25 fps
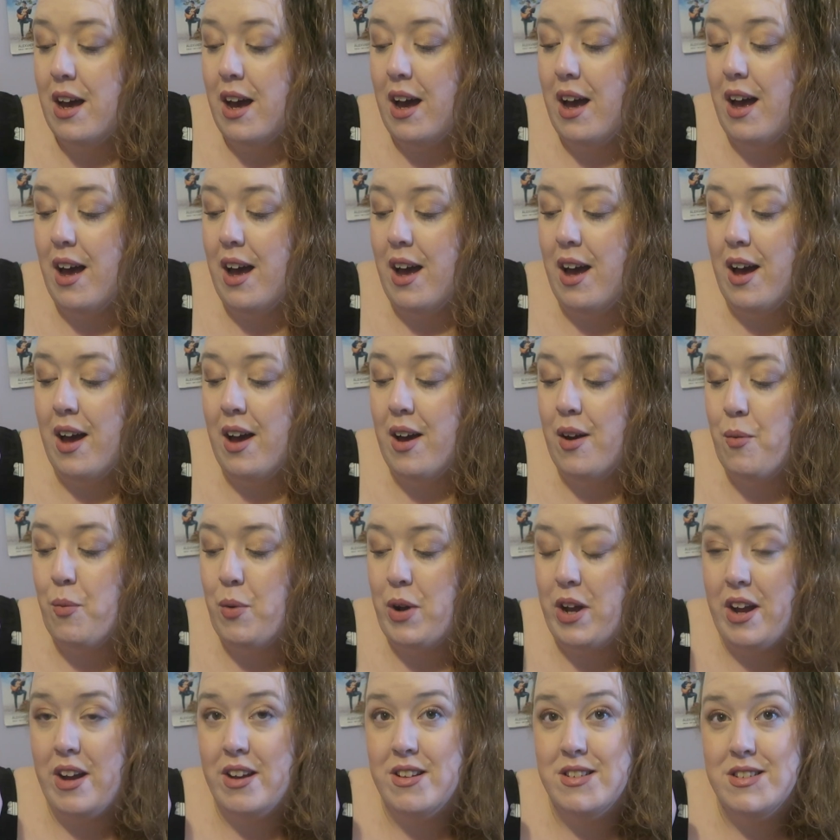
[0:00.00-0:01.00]
We're
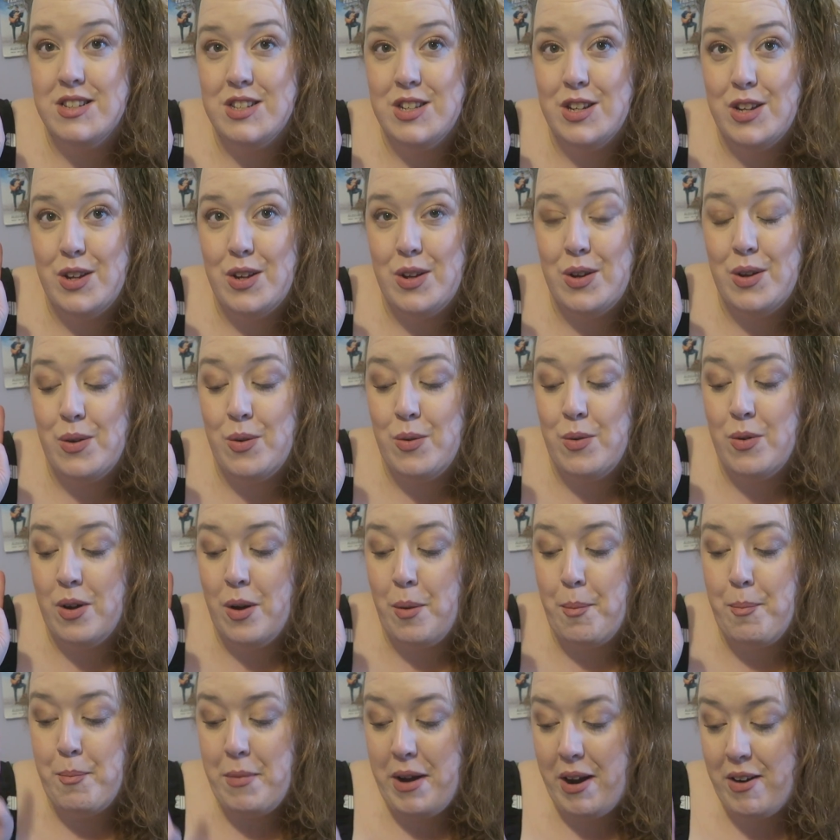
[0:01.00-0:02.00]
going to
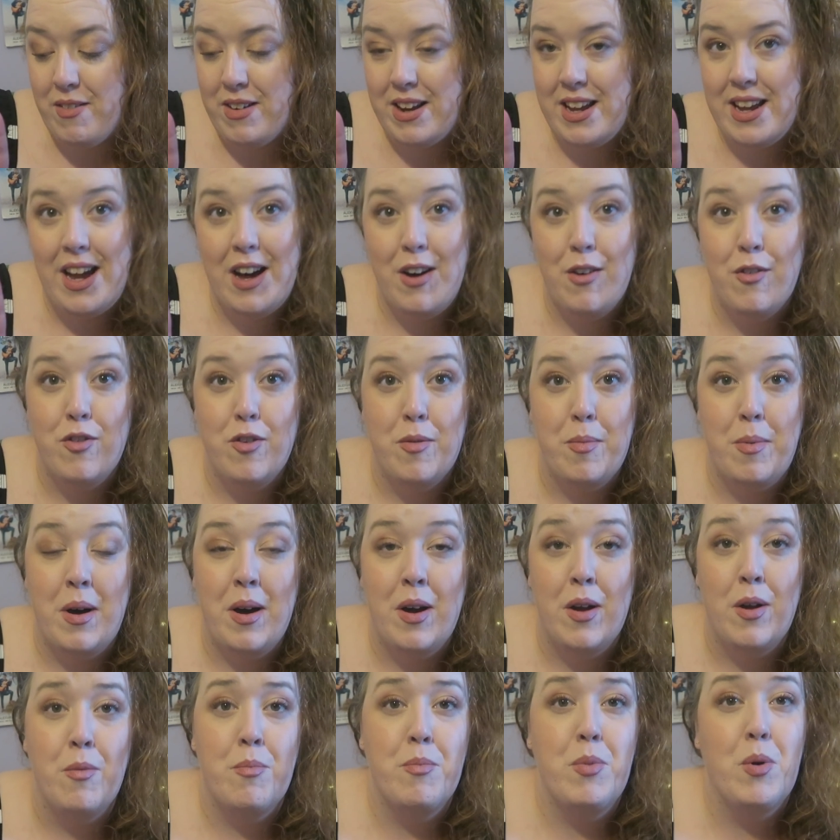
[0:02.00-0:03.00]
marry Alfie
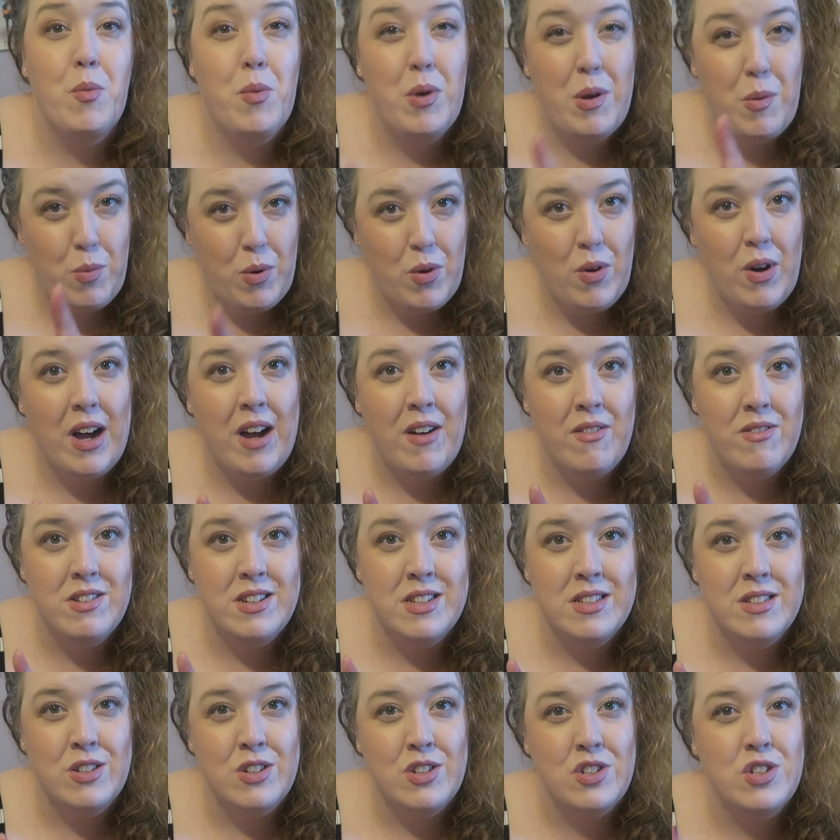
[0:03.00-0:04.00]
Boe, but we will have a
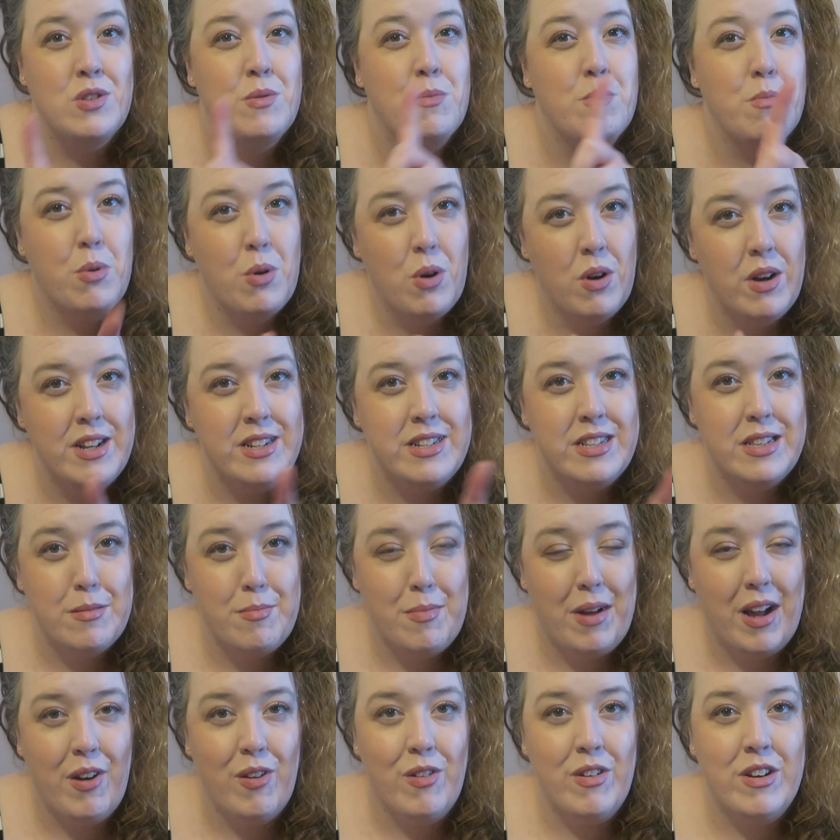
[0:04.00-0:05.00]
discussion prior to the
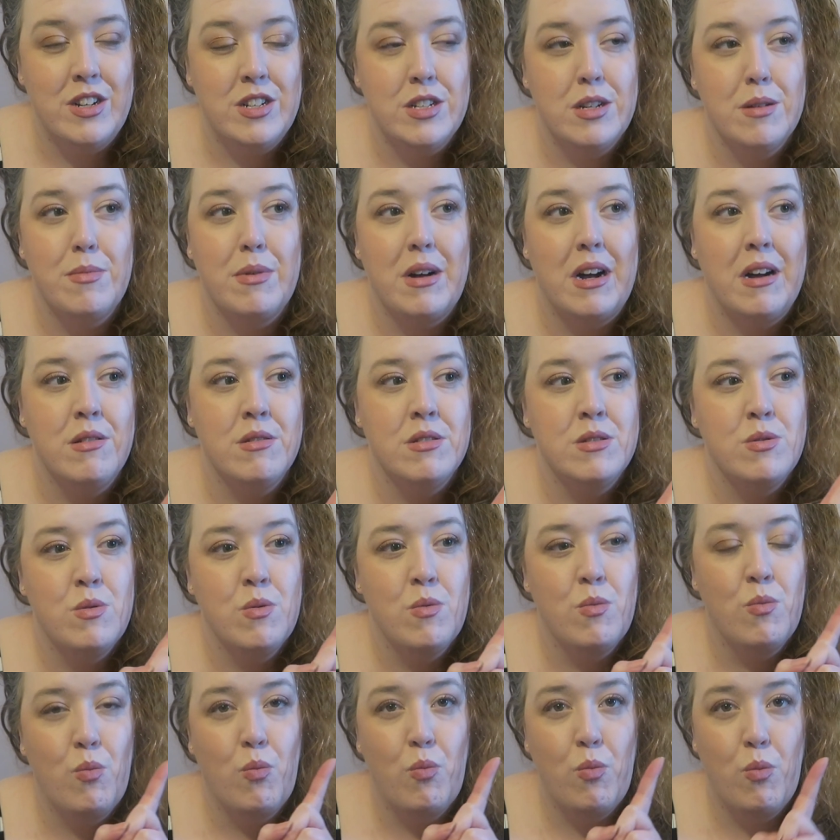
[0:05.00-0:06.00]
marriage about
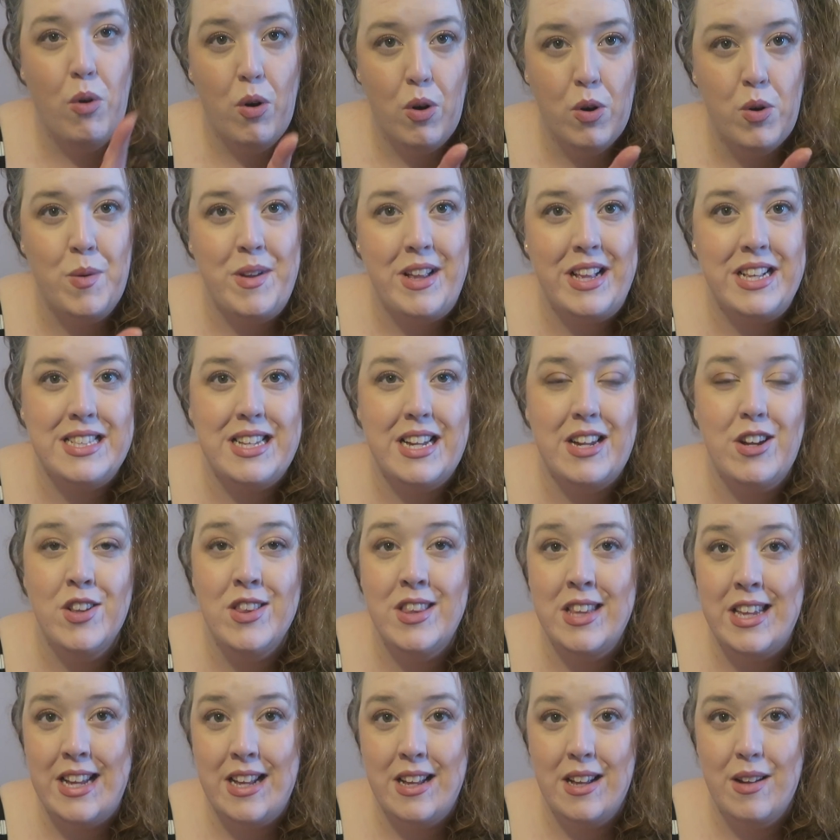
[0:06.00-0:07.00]
what we say on
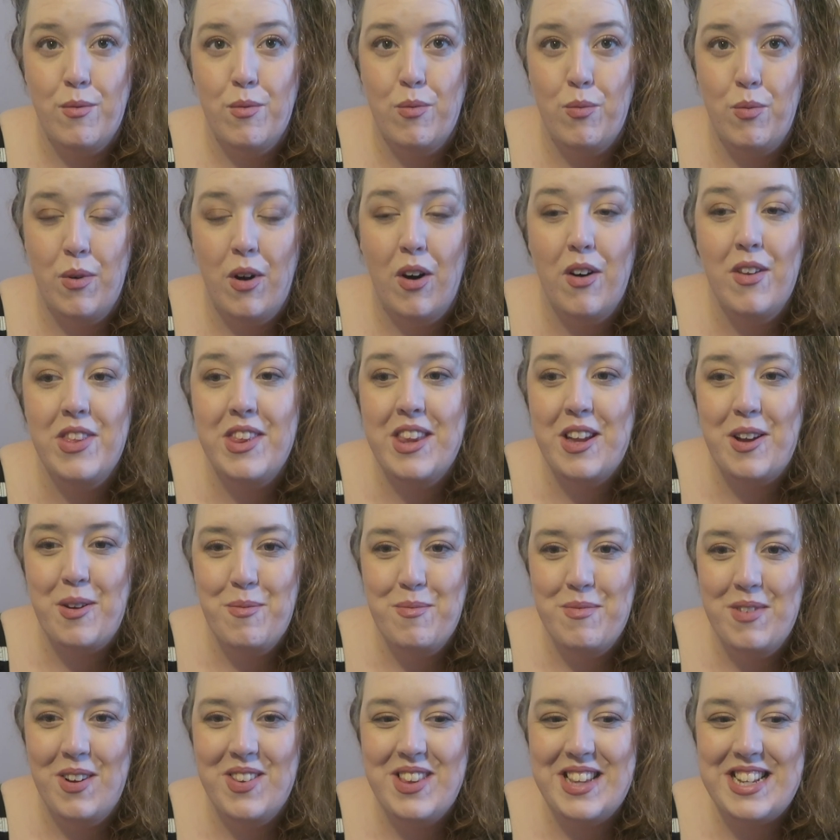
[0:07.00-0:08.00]

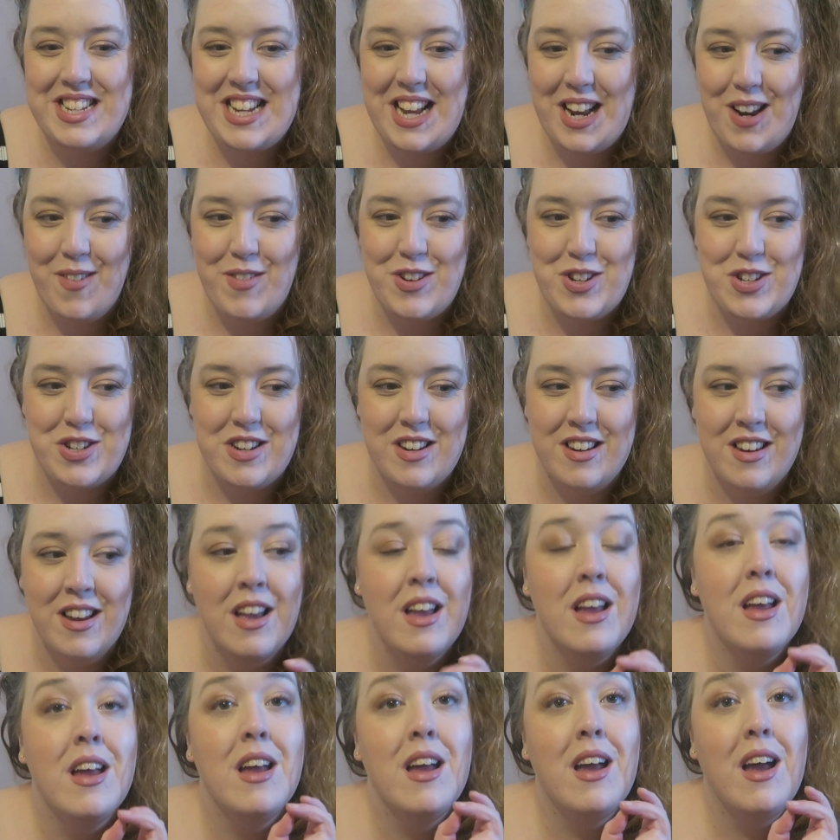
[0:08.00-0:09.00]
the television
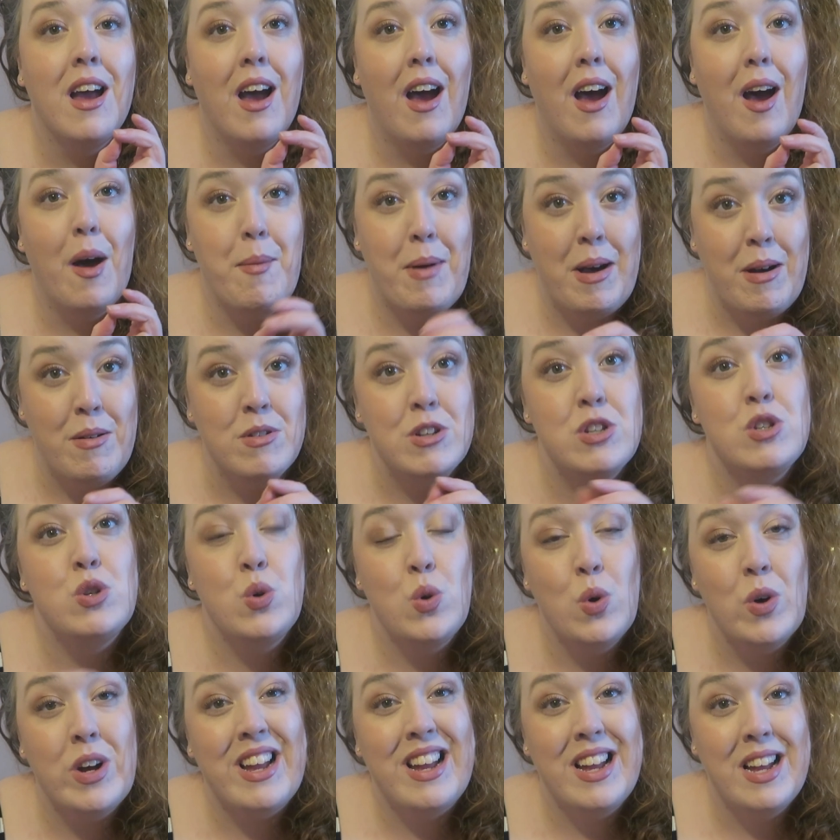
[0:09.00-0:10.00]
about
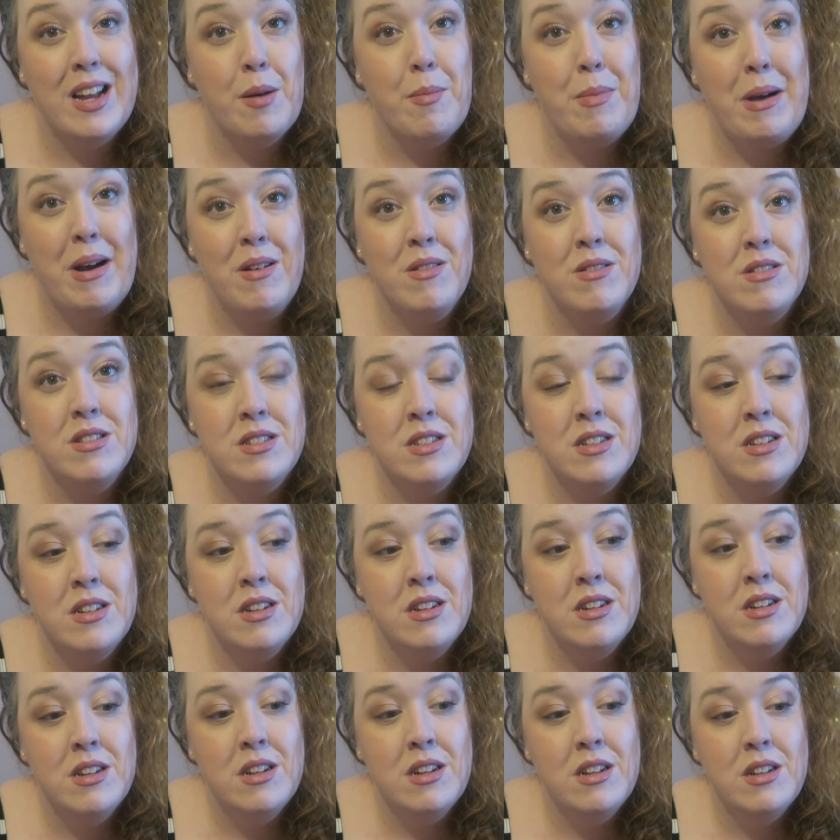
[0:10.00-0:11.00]
talking about
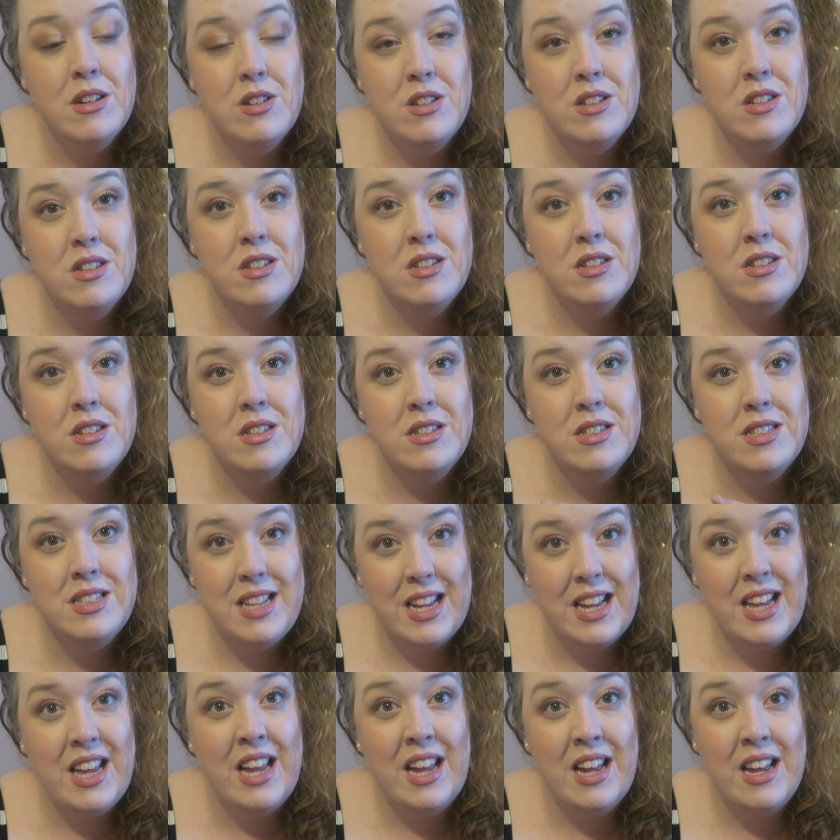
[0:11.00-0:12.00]

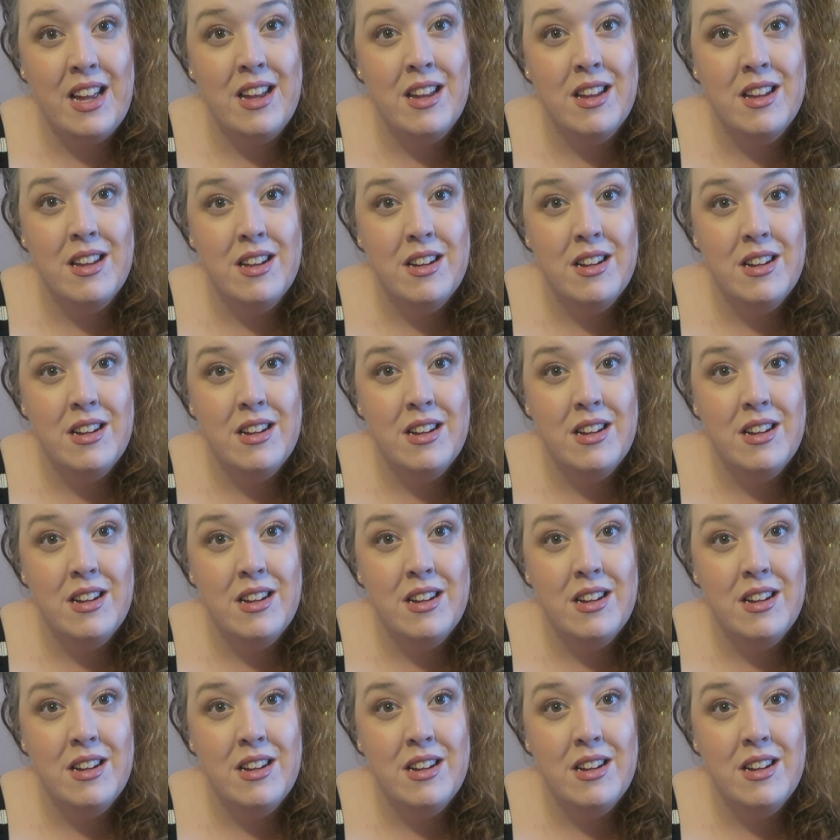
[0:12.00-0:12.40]
singing